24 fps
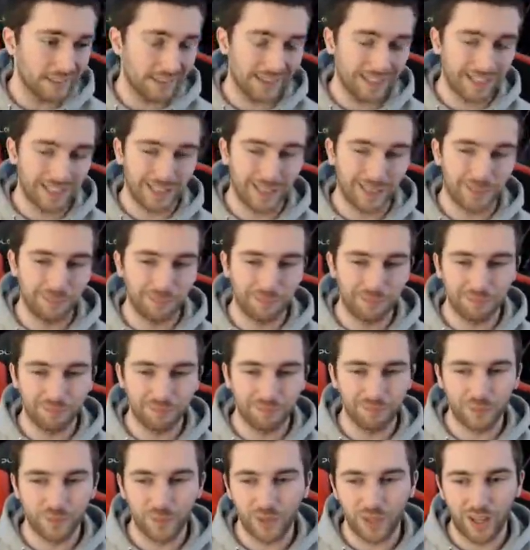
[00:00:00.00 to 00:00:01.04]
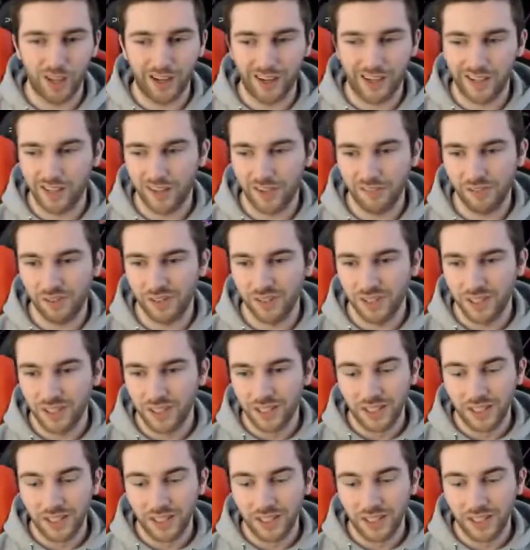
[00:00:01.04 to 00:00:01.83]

Um, so yeah, I never.